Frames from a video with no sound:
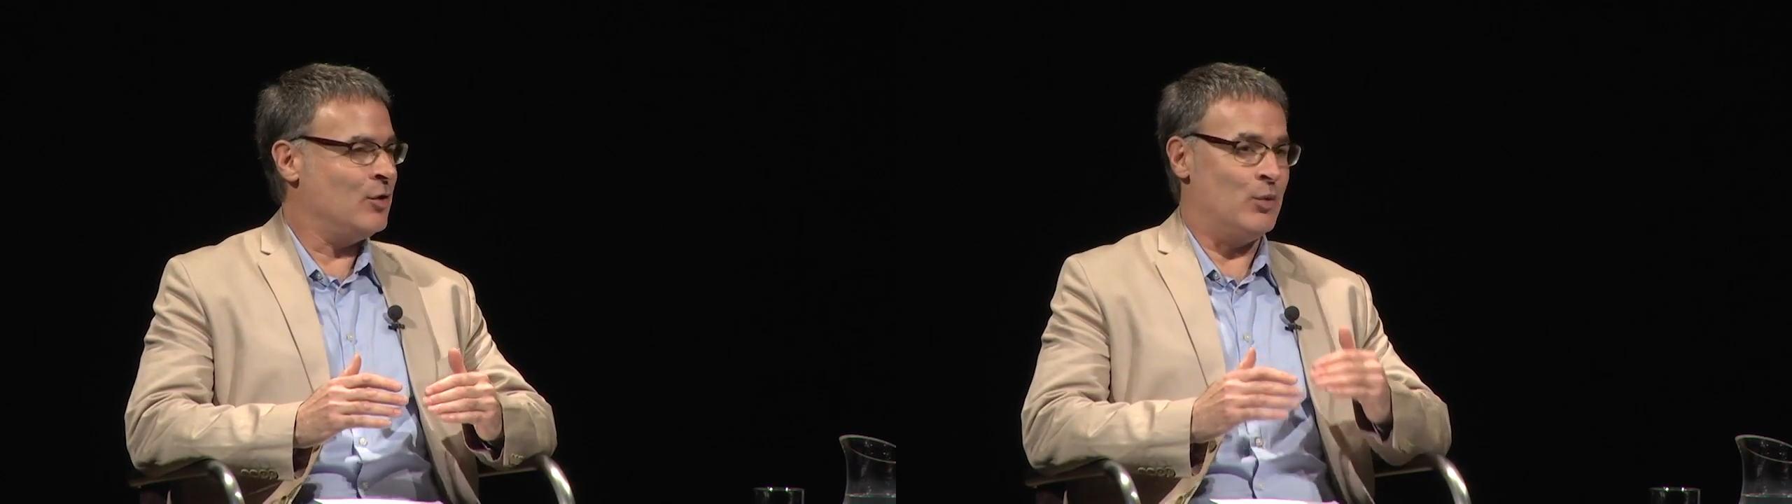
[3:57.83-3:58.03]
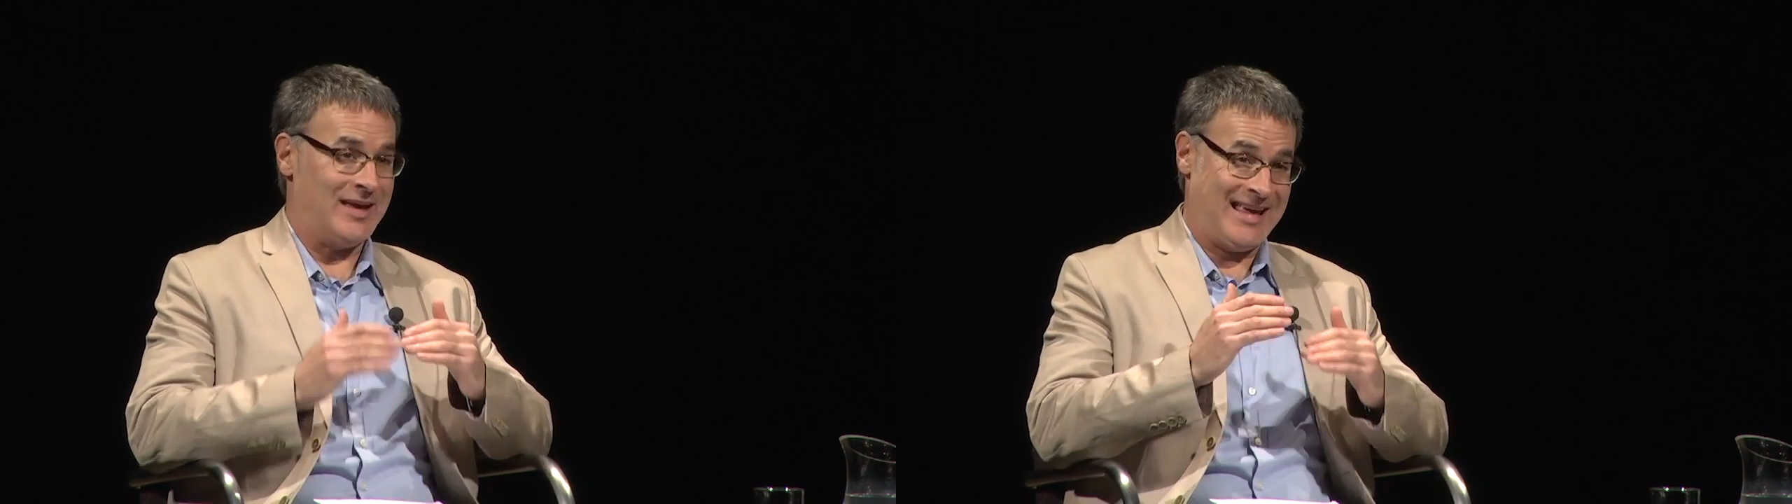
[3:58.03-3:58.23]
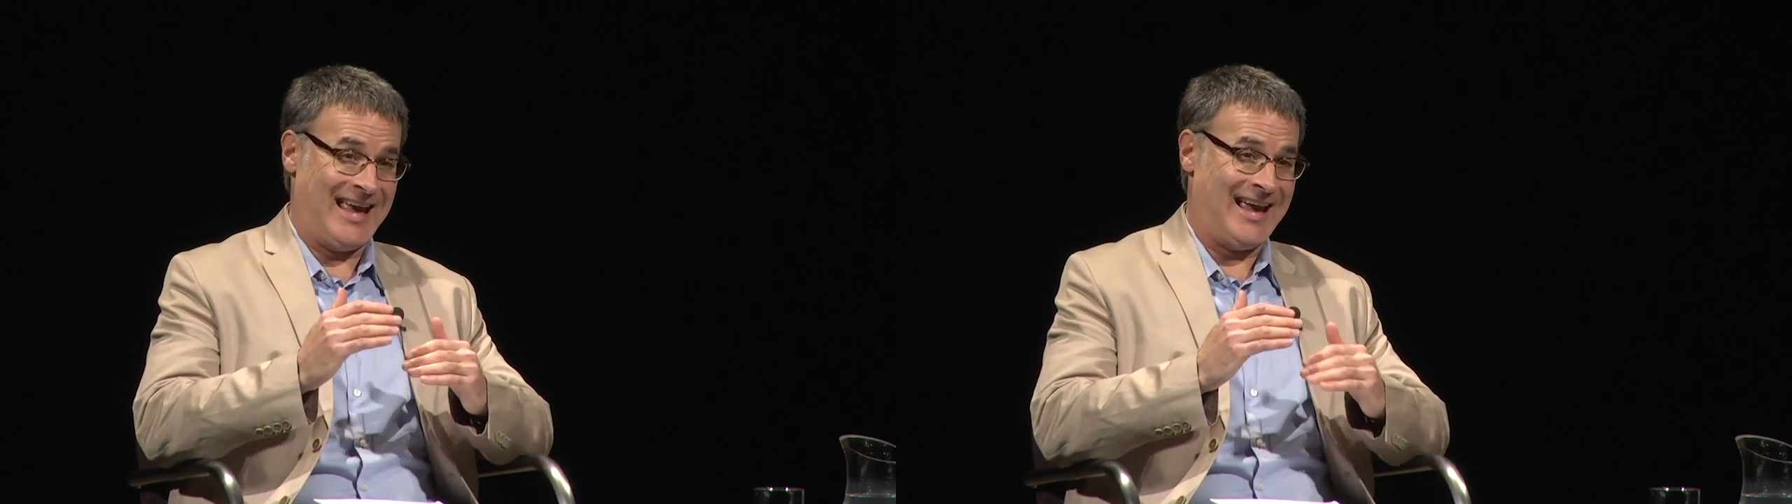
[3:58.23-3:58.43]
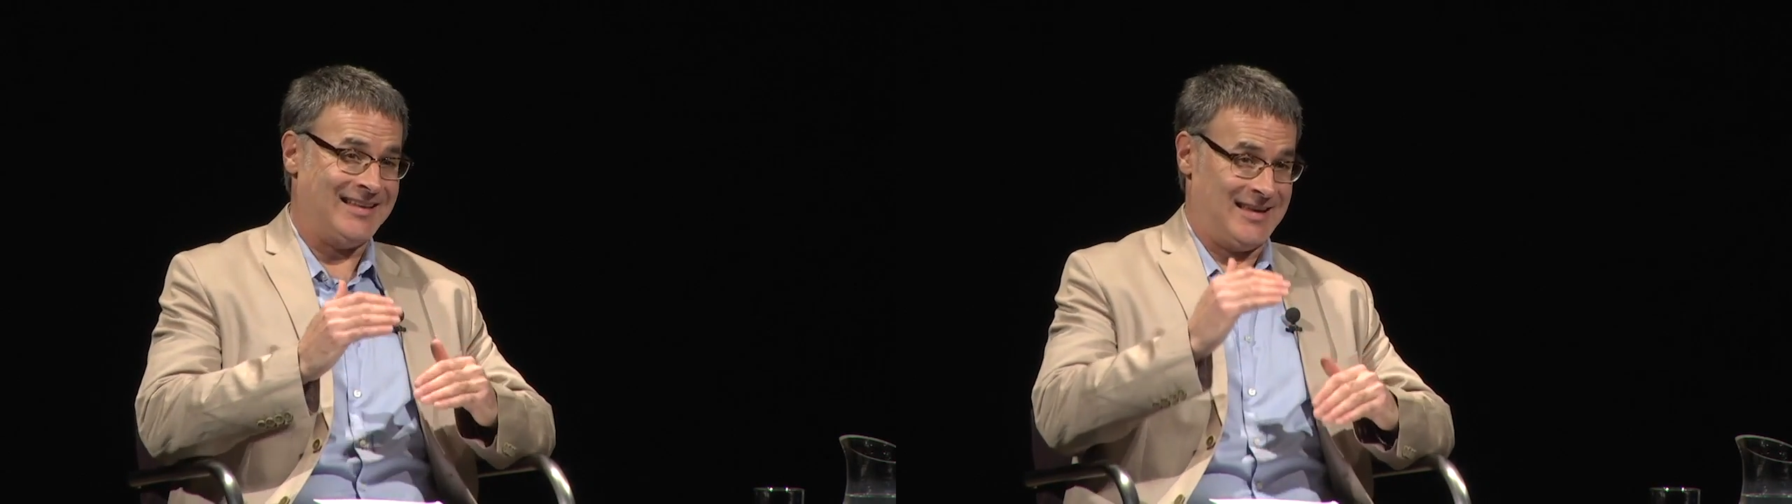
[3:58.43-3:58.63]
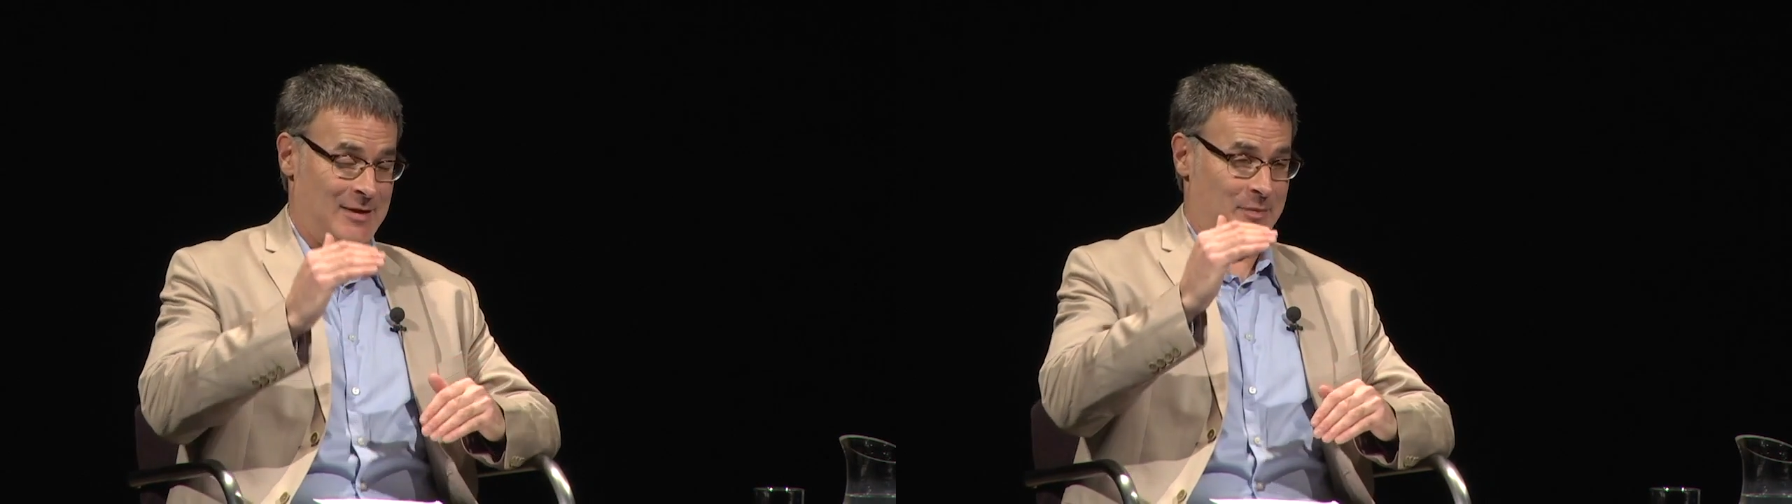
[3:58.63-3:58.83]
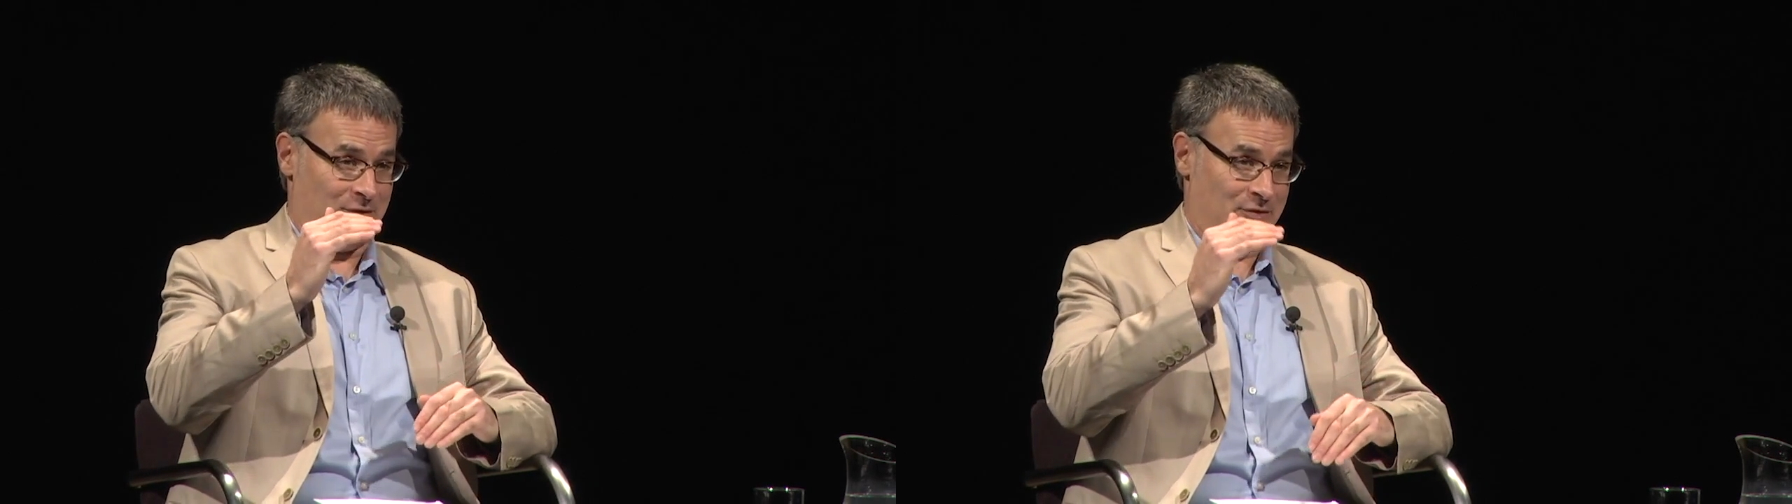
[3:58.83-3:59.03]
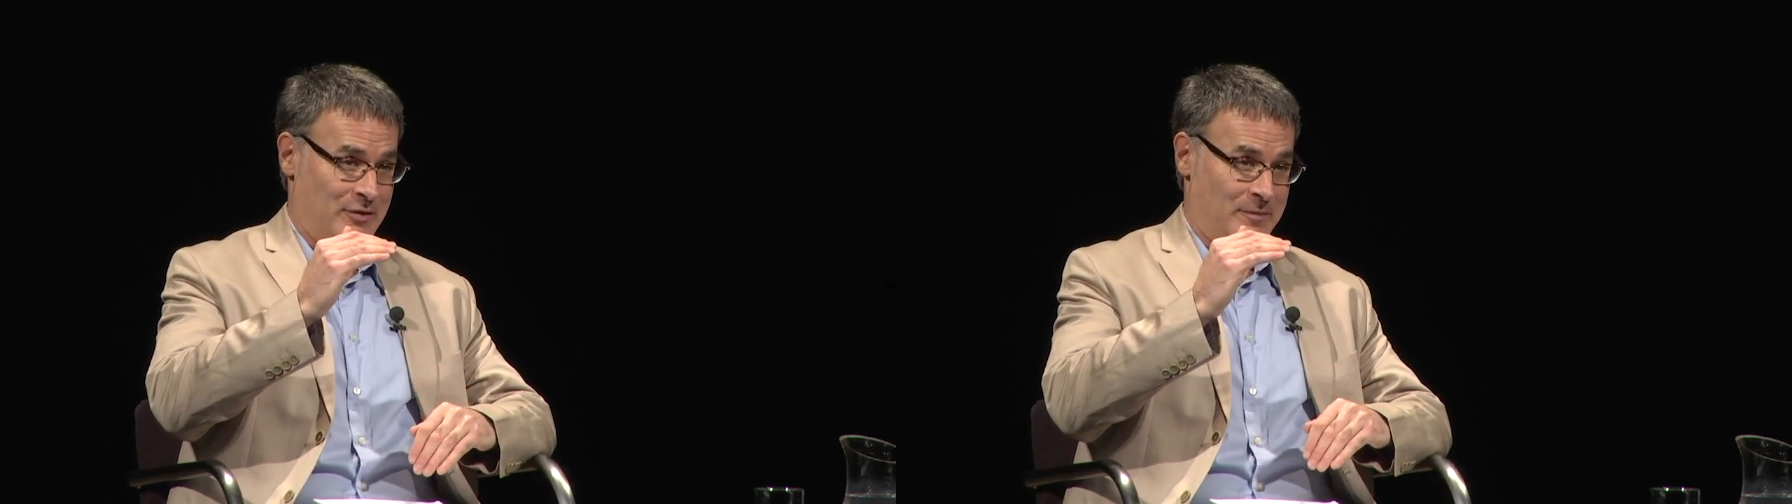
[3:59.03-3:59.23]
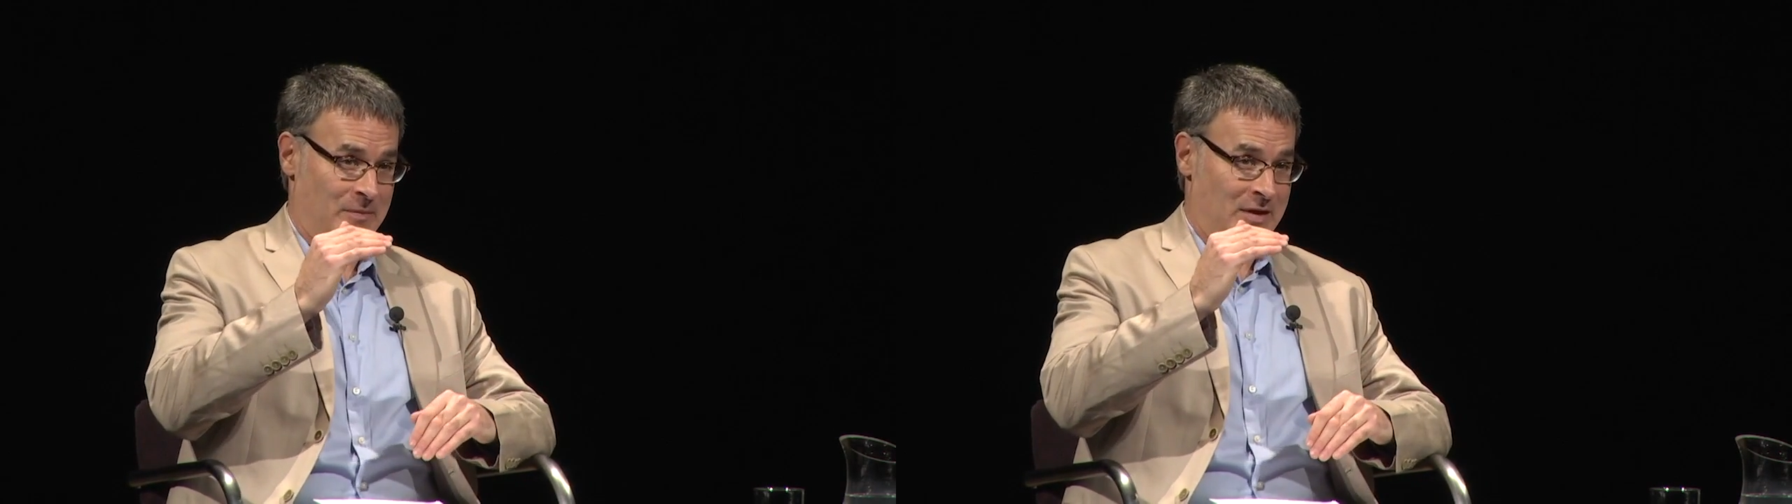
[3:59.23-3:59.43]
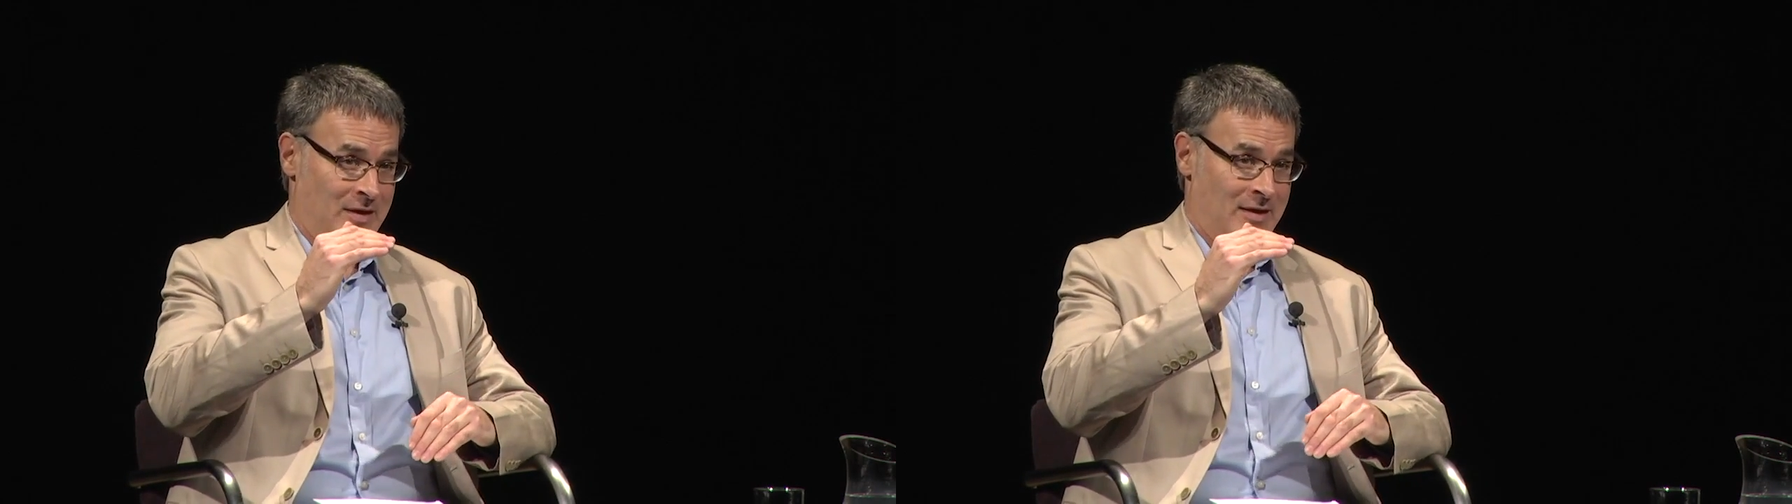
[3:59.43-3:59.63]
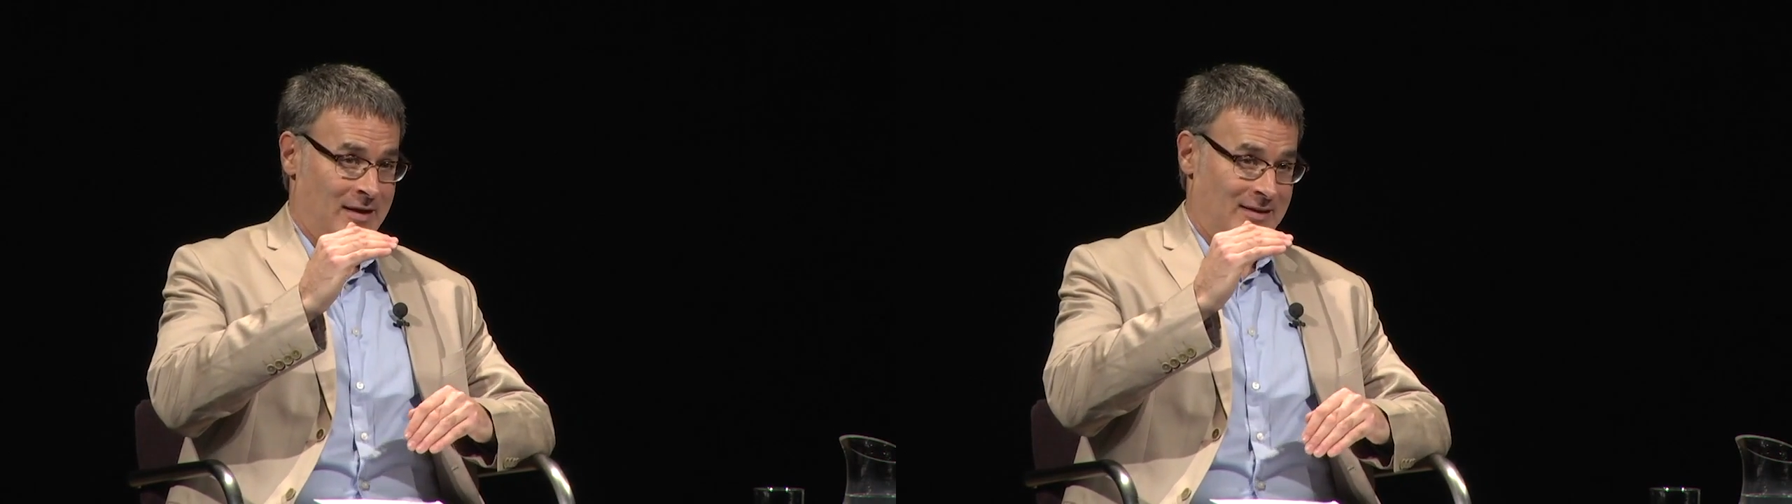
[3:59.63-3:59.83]
we can keep us from
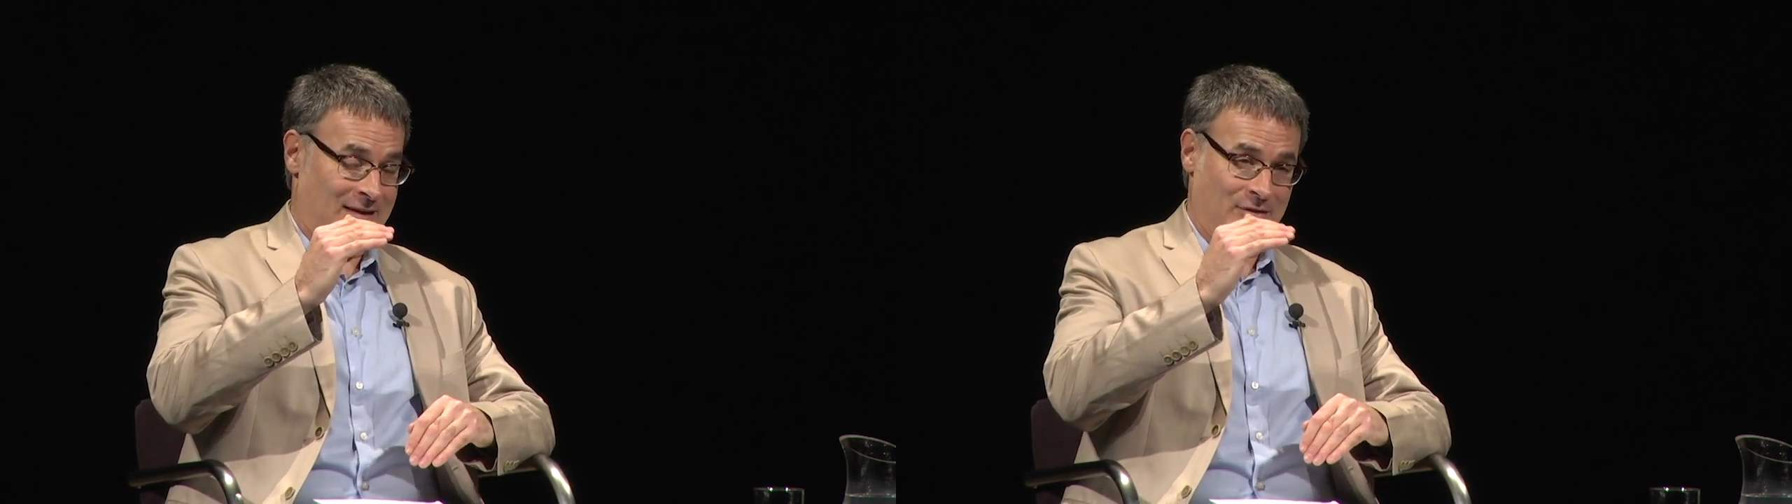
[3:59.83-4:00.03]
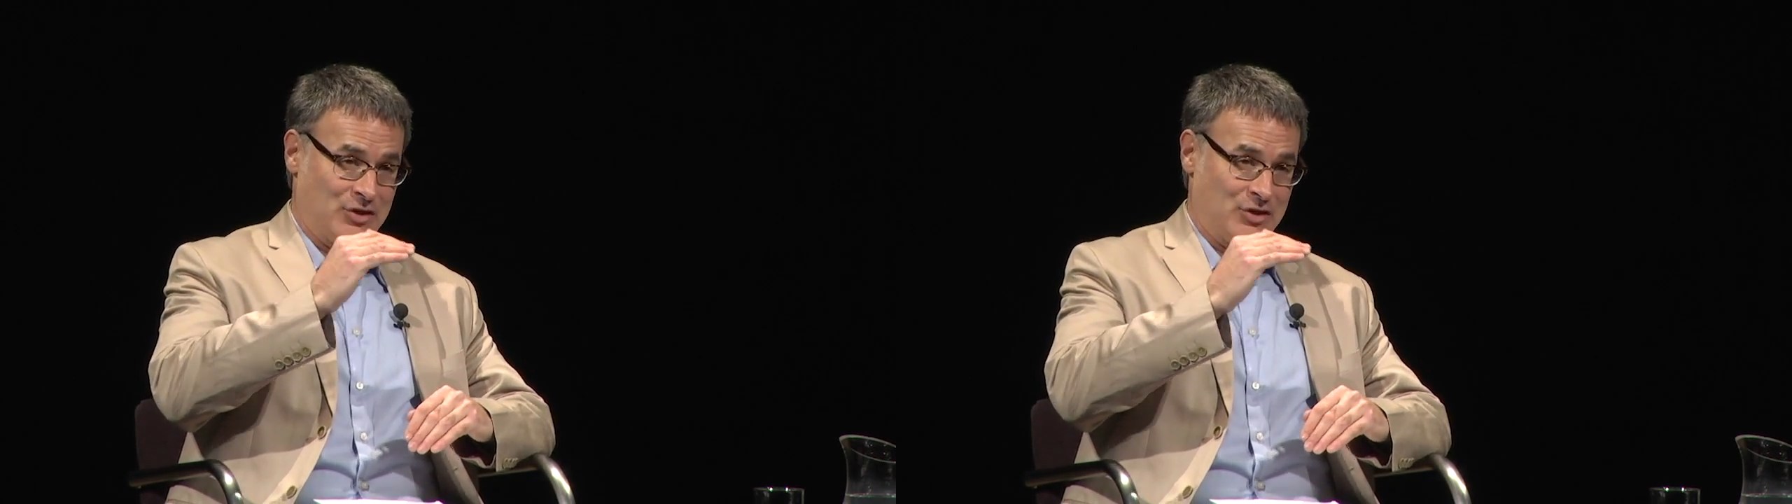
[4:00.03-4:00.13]
even